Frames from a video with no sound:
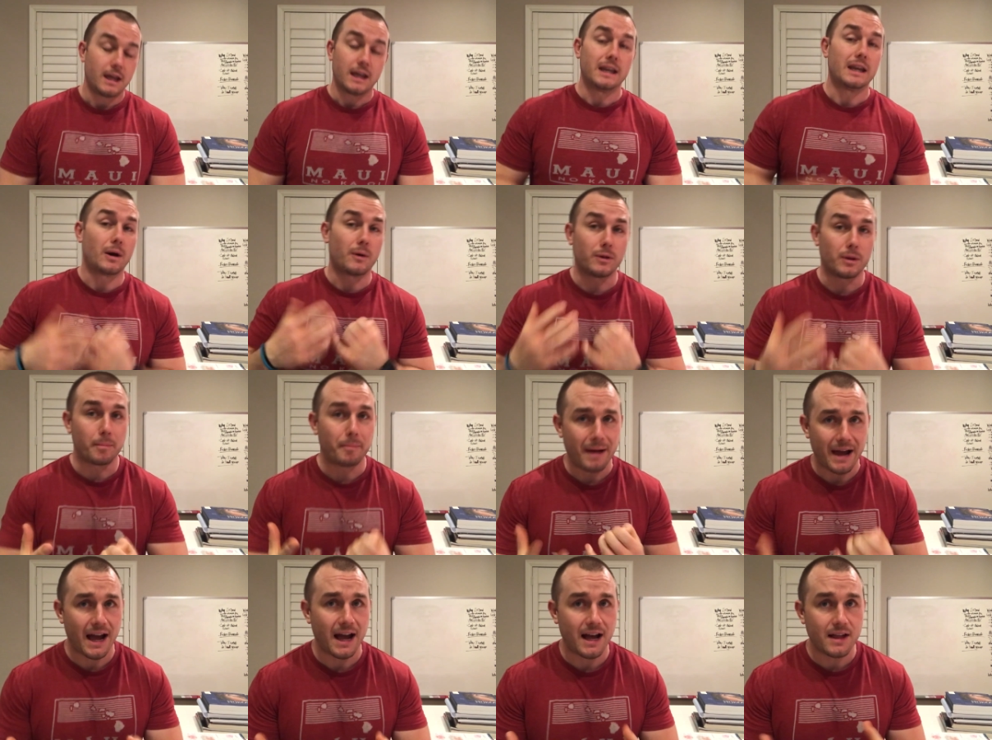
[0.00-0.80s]
Now in the
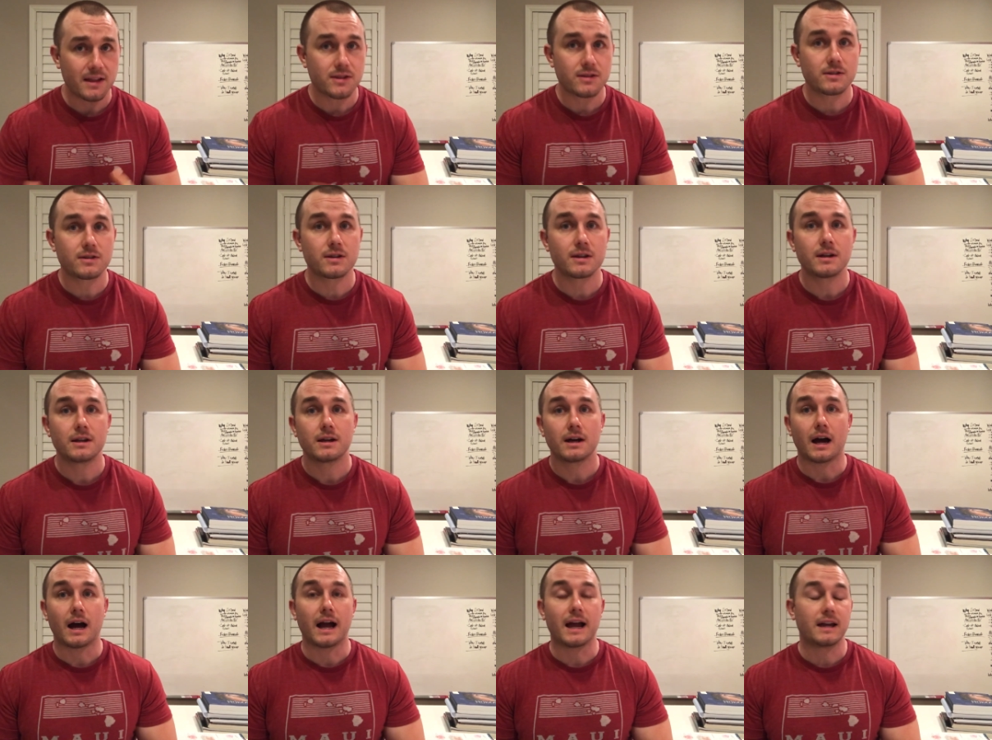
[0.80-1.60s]
past,
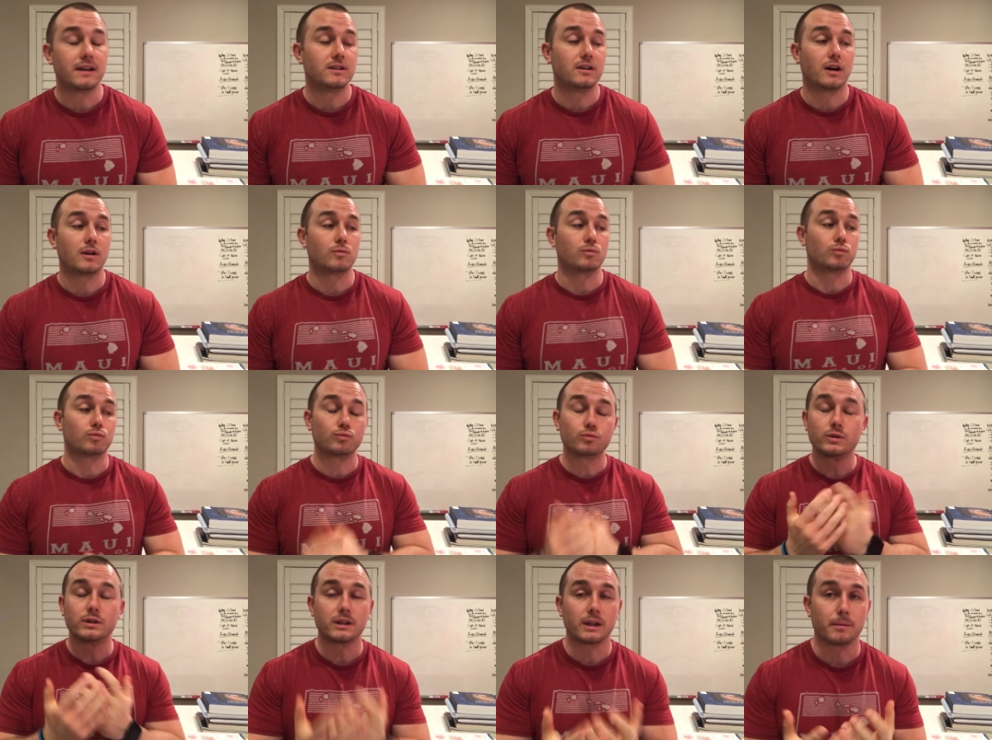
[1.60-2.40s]
I had done
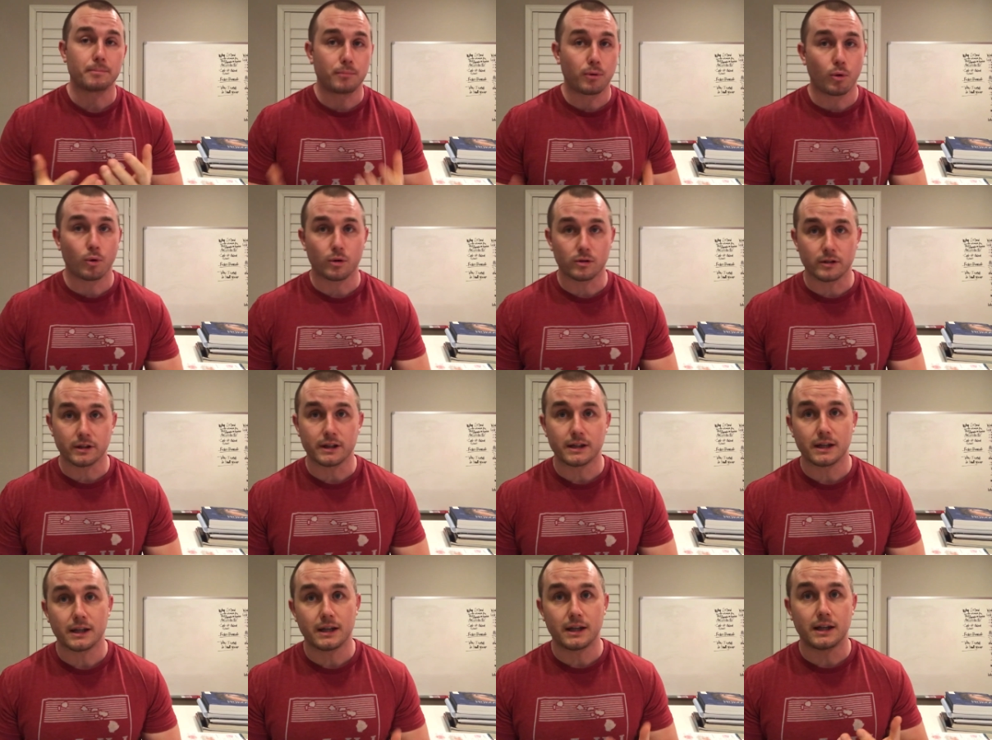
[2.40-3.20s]
really
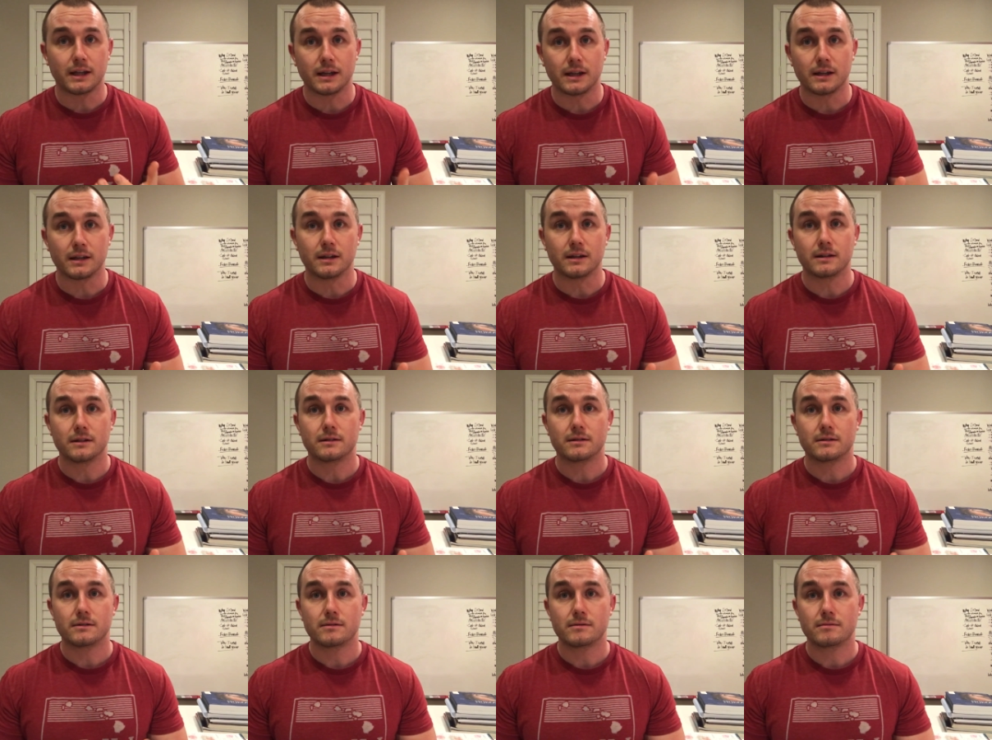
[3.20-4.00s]
poorly in
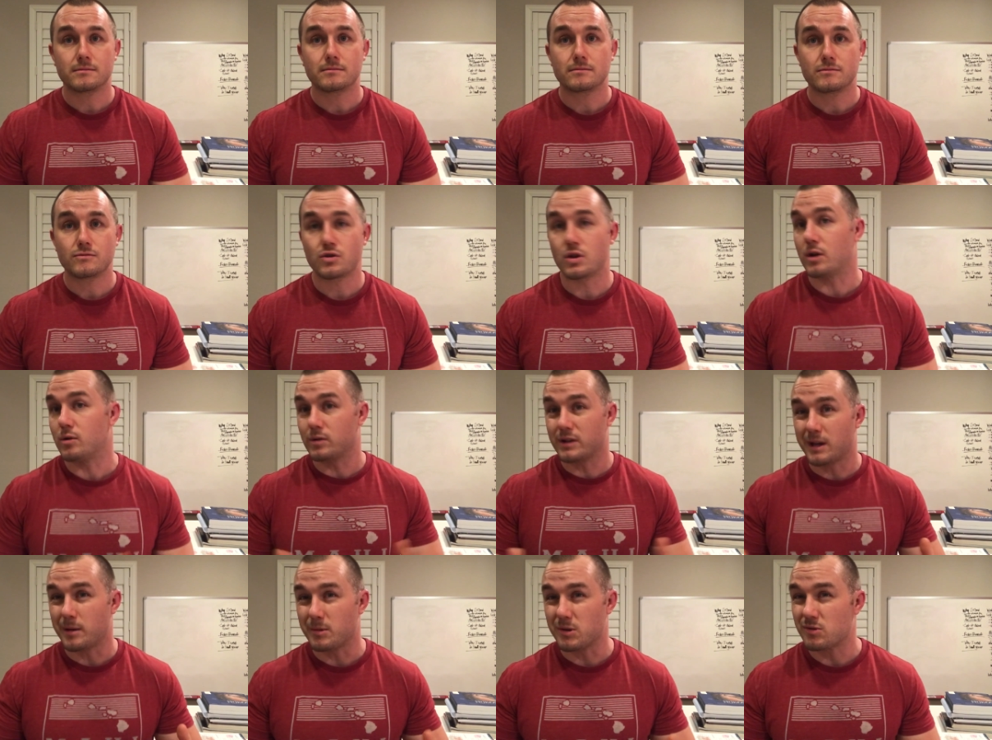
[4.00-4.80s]
general
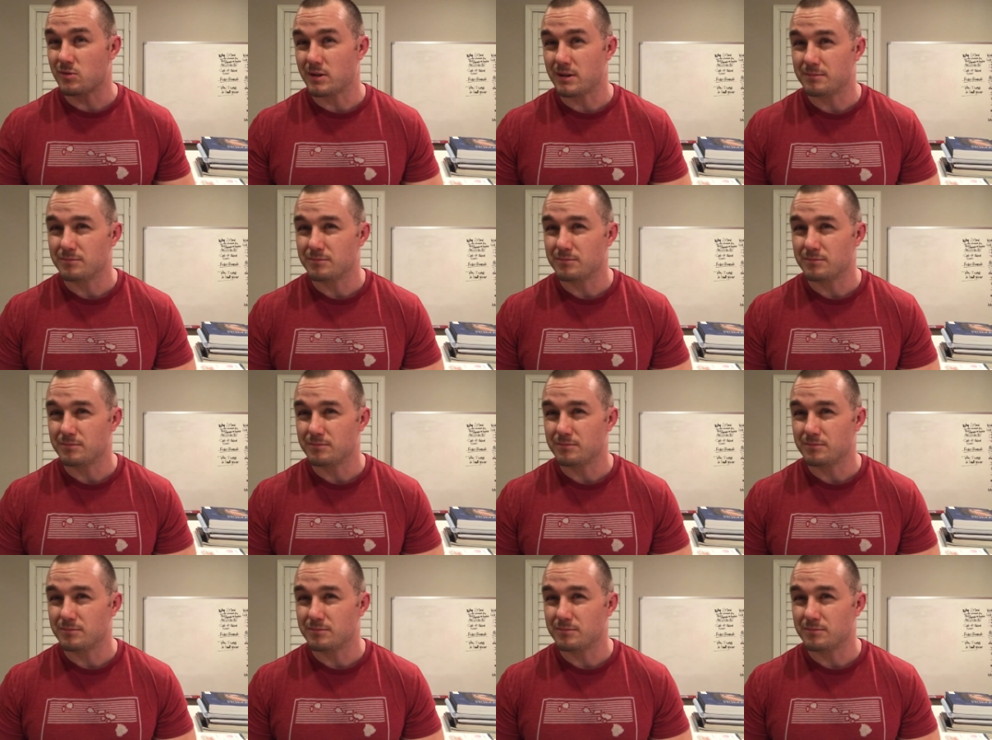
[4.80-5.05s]
chemistry,